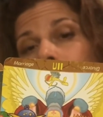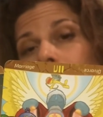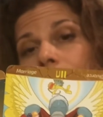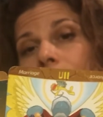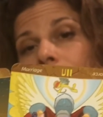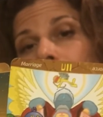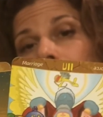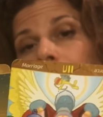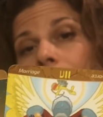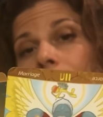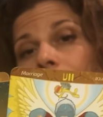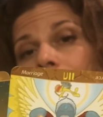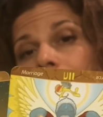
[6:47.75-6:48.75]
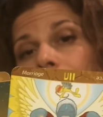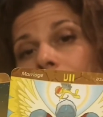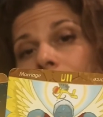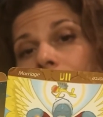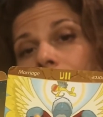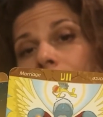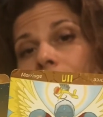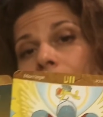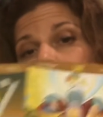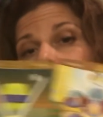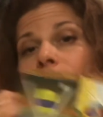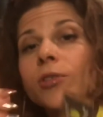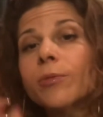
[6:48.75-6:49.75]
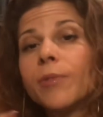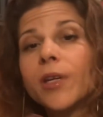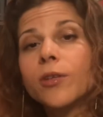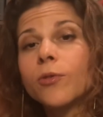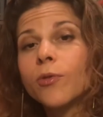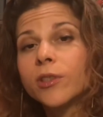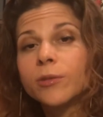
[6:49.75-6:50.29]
It's like anything that can happen to make noise,